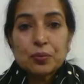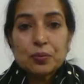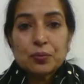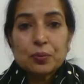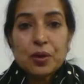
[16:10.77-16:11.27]

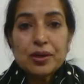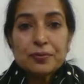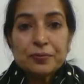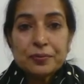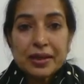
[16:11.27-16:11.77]
what
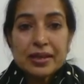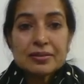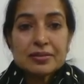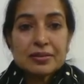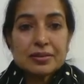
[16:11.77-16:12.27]

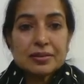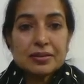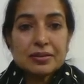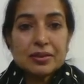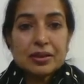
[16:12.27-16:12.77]
phrase
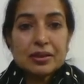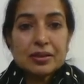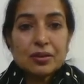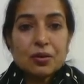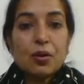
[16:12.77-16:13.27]

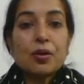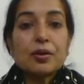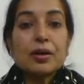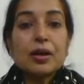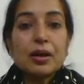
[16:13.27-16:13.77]
or